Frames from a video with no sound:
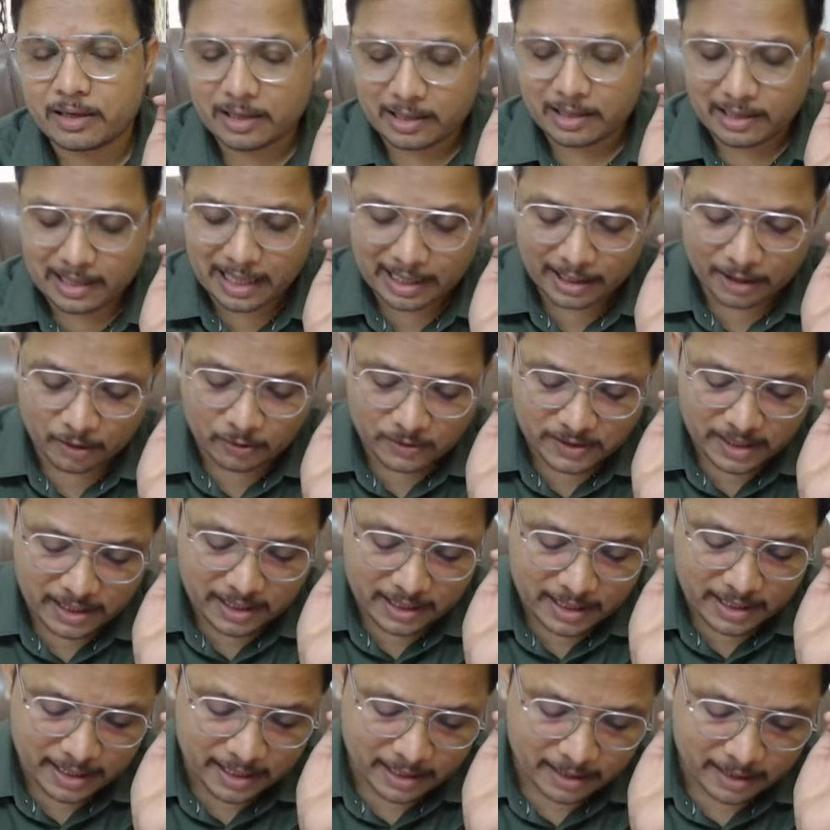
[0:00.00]
Like you see
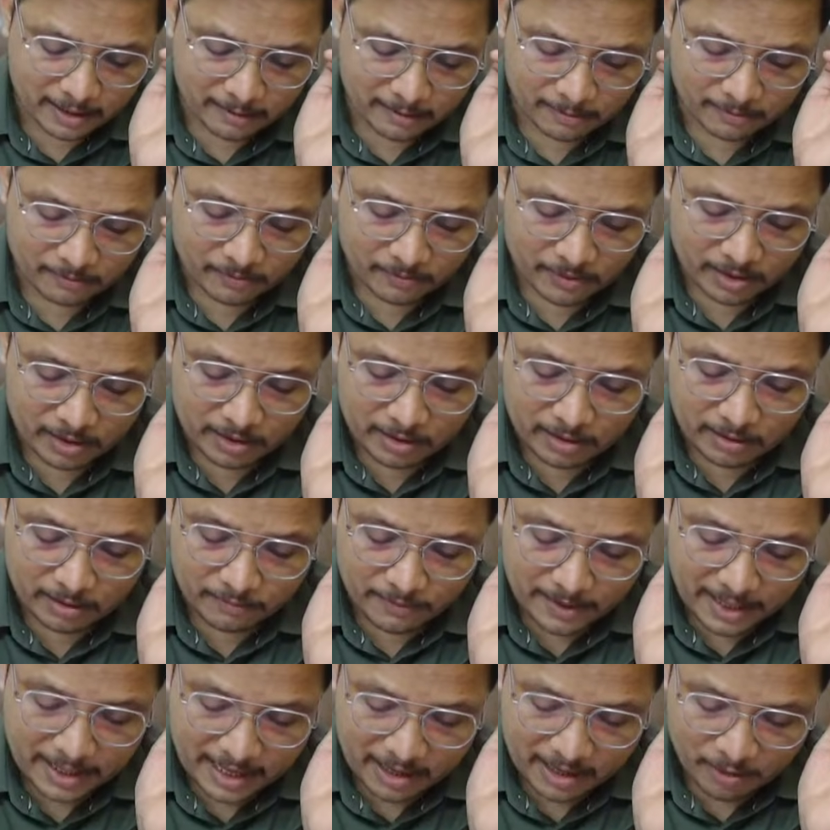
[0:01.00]
here,
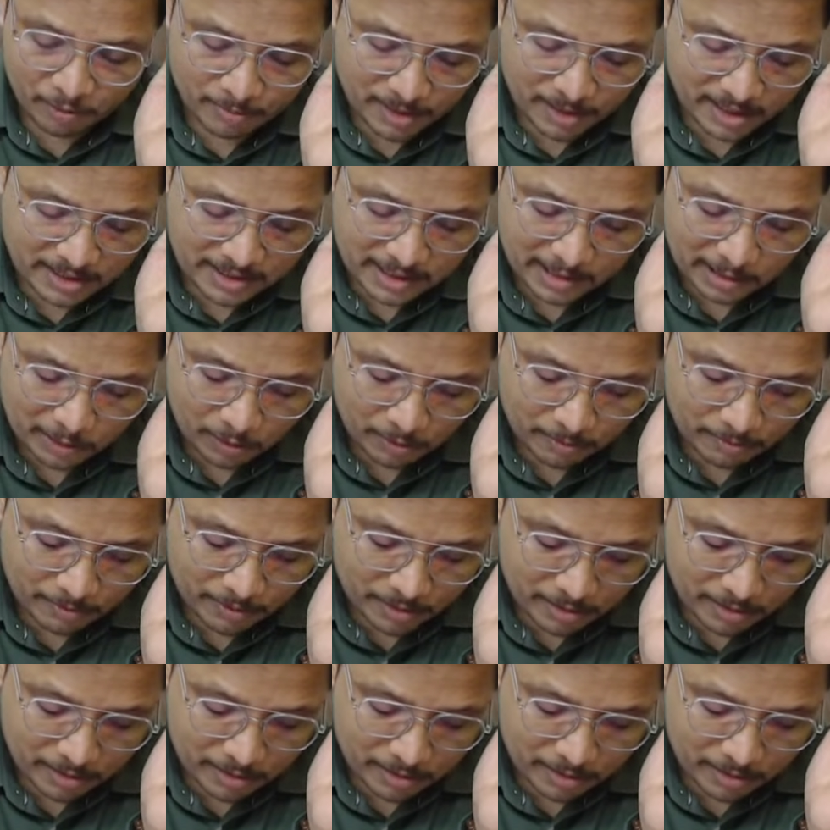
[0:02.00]
we have major lobe.